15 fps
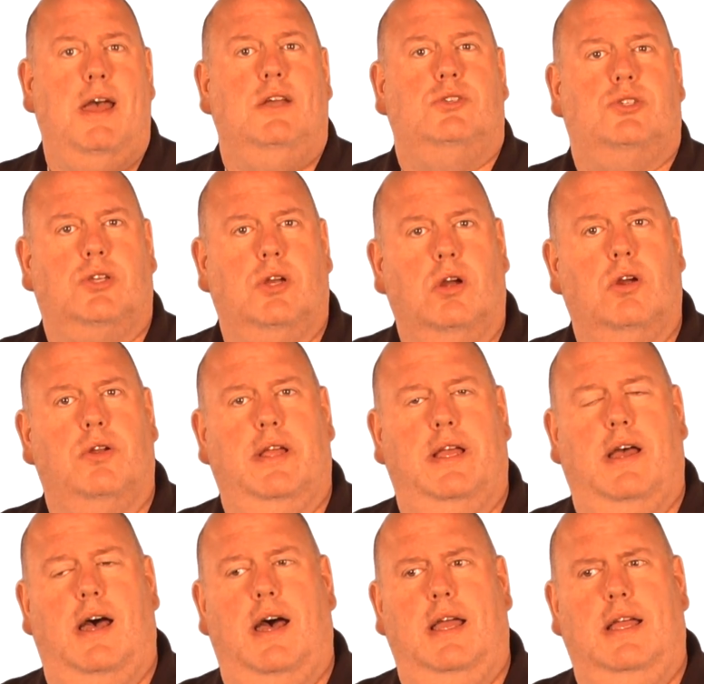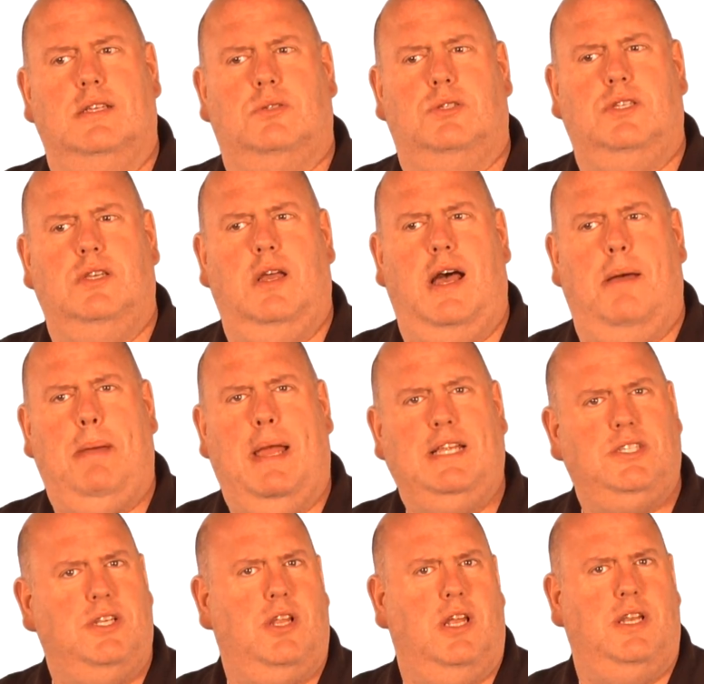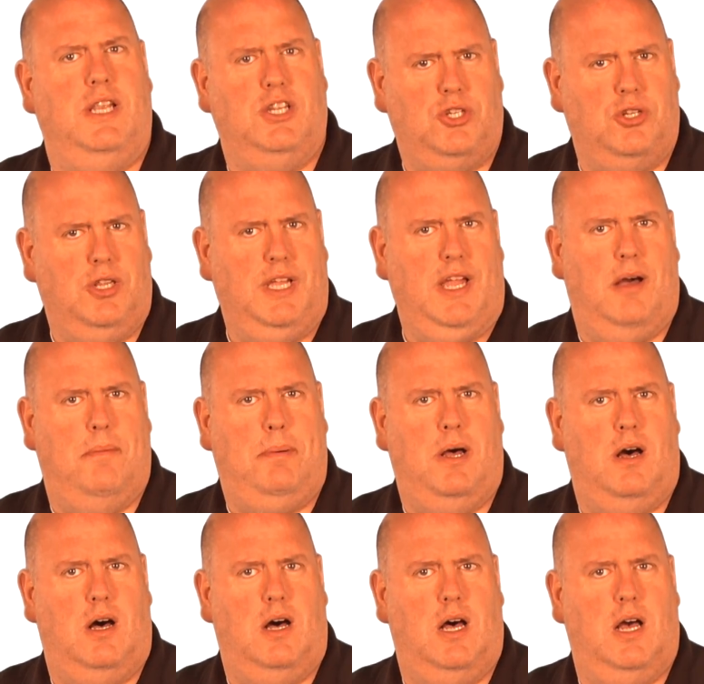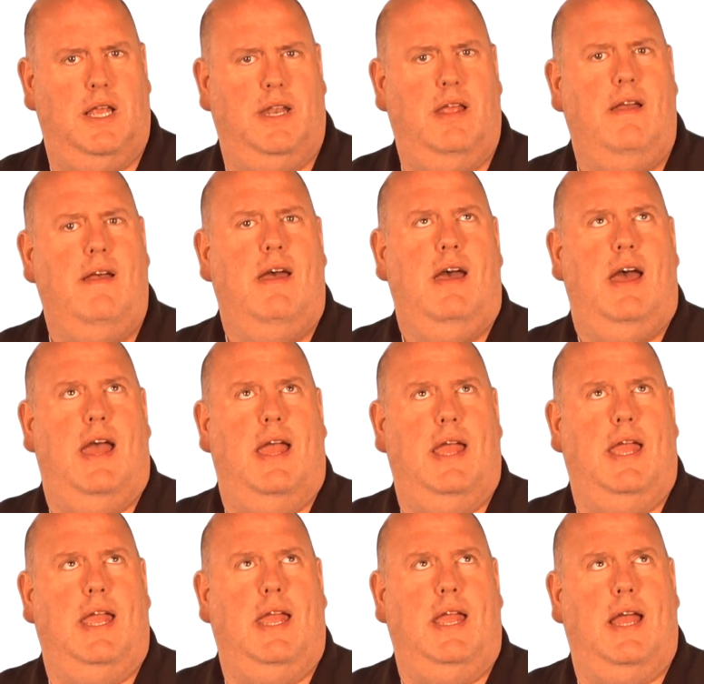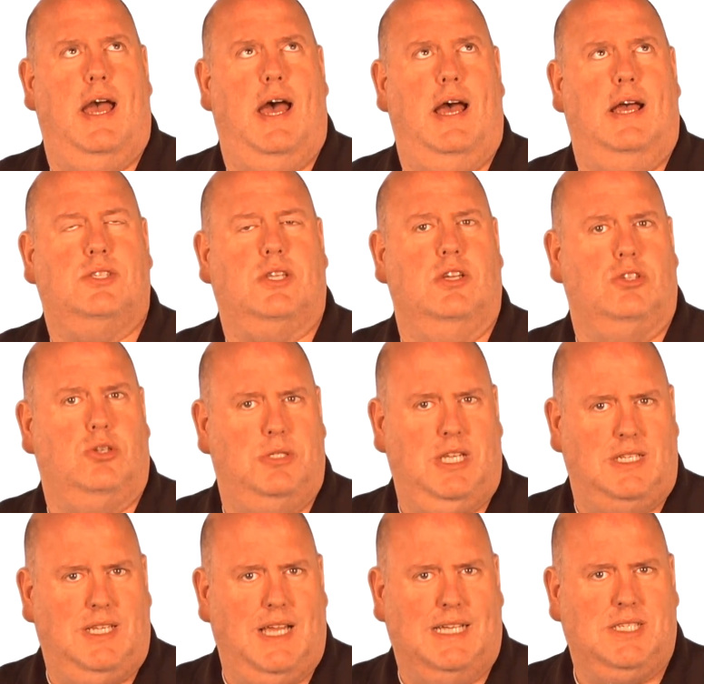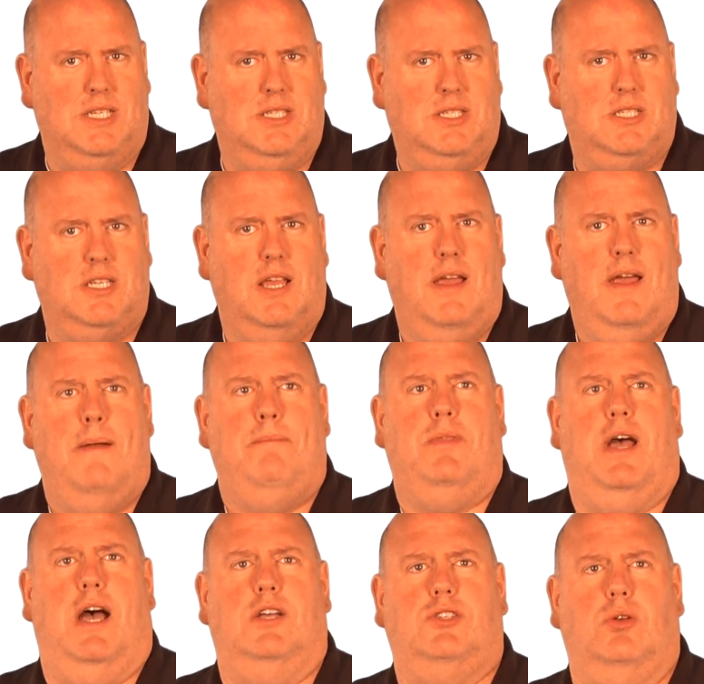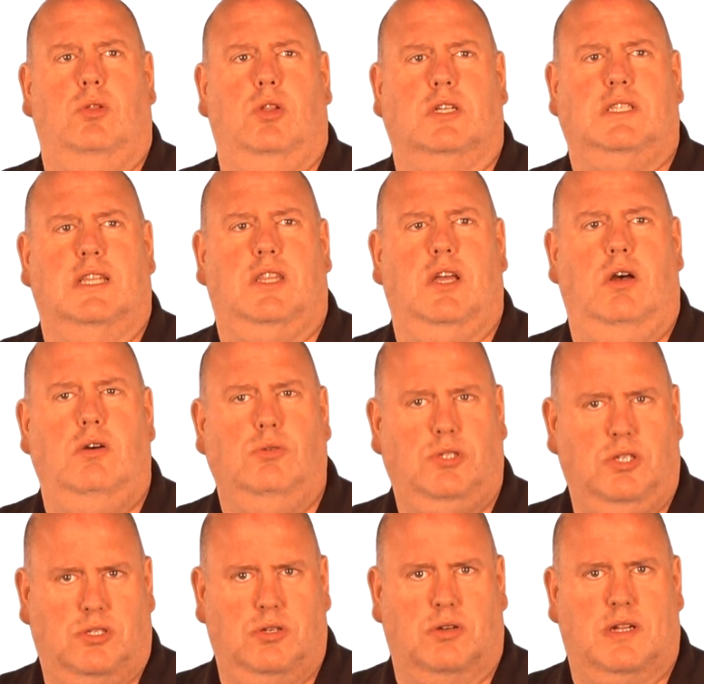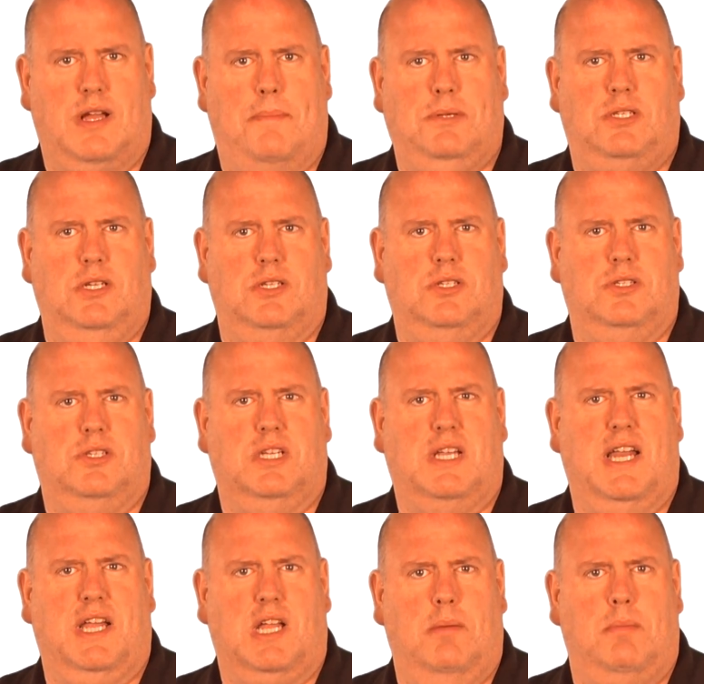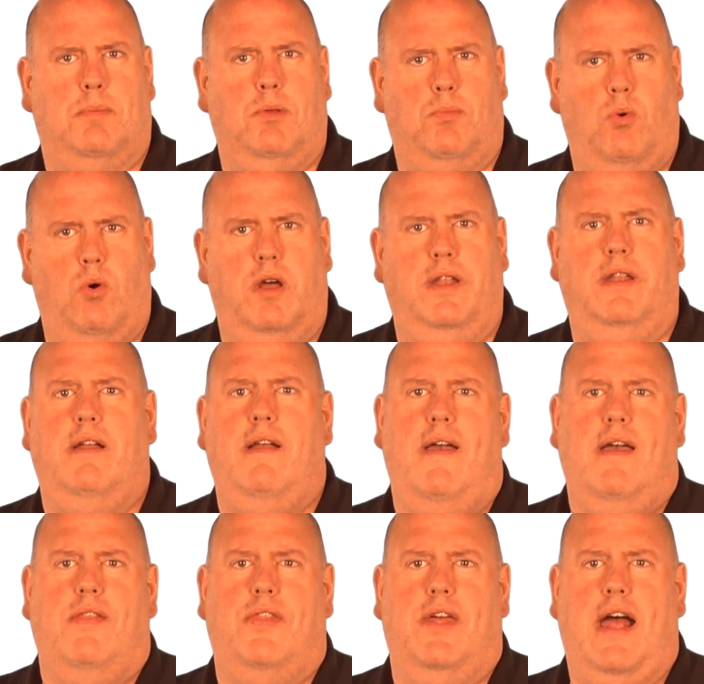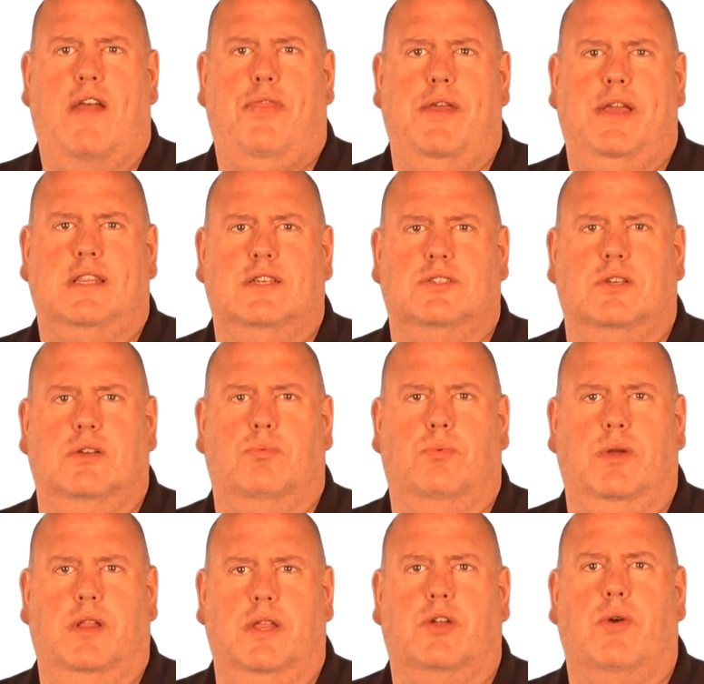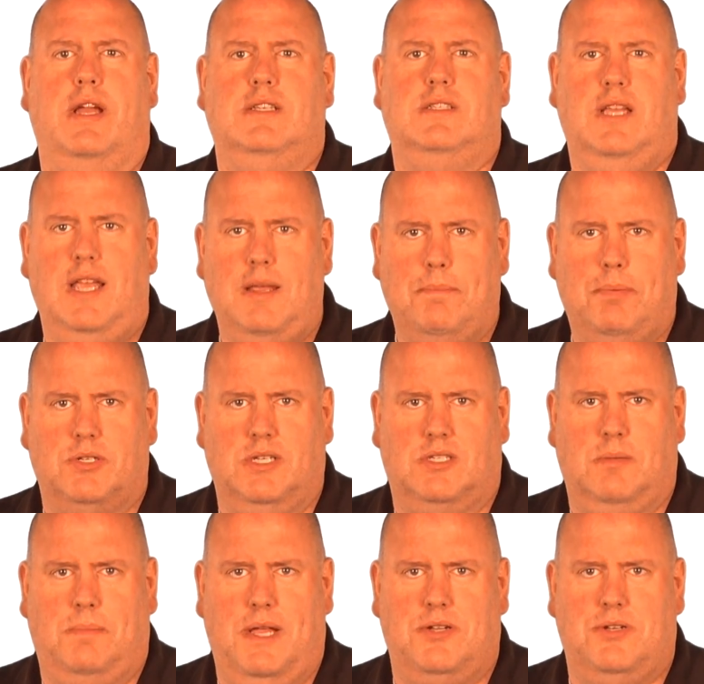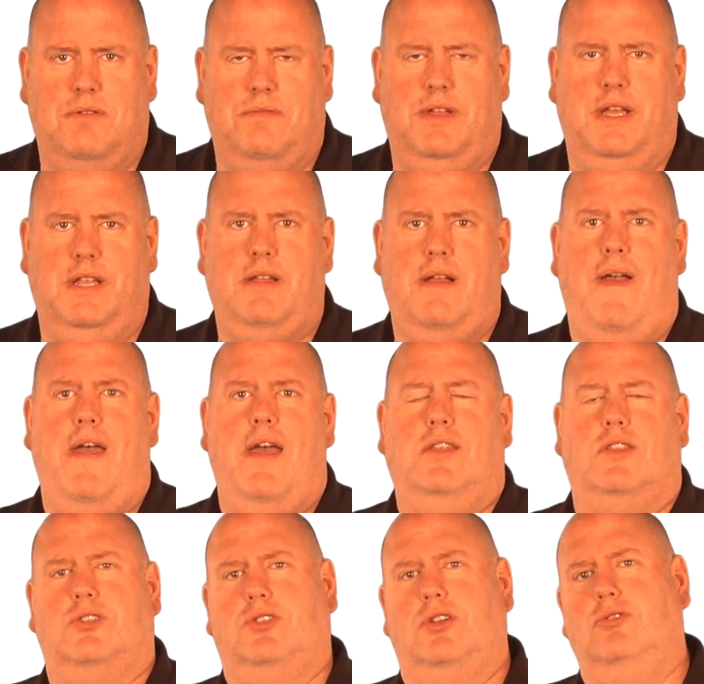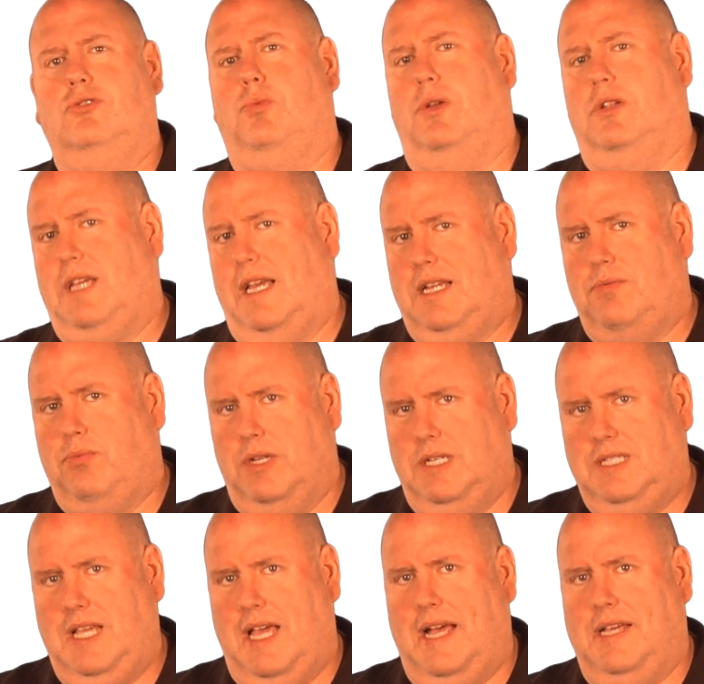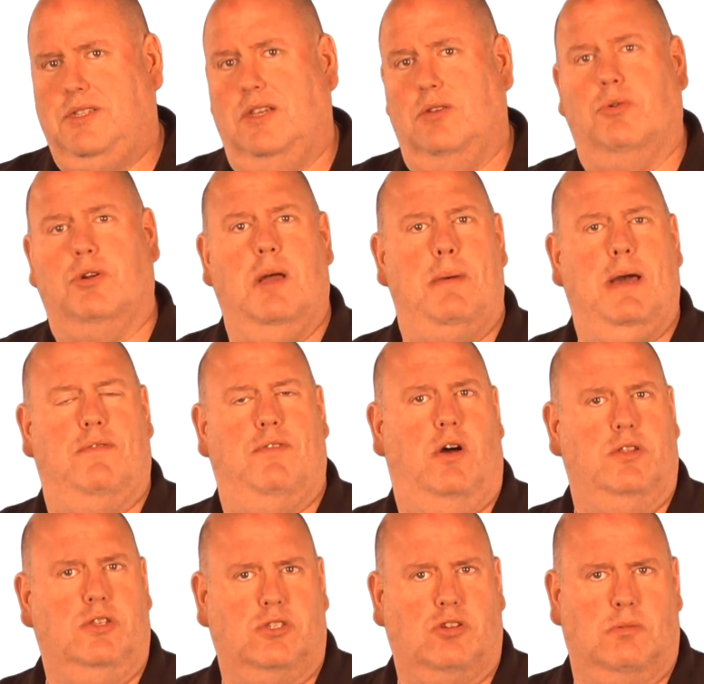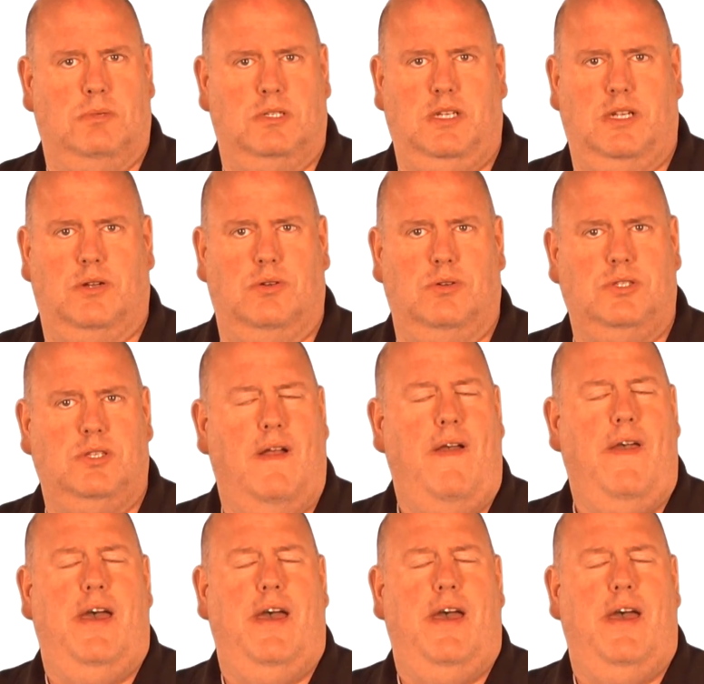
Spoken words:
CERT is based initially upon a Skills USA Texas. I also looked at the host of CERT competitions to kind of come up with one that I think is a really great team participation event. The students will take a written test. It will come out of all the CERT materials.